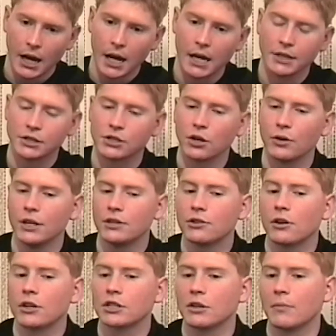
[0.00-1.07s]
And so he
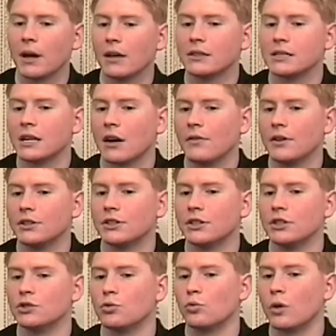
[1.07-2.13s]
talks about salvation
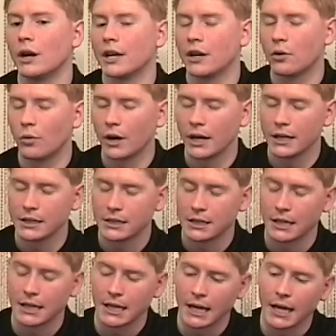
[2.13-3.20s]
as running a race
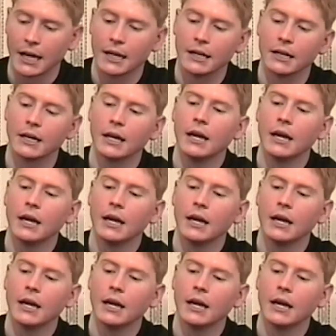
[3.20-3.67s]
to the end.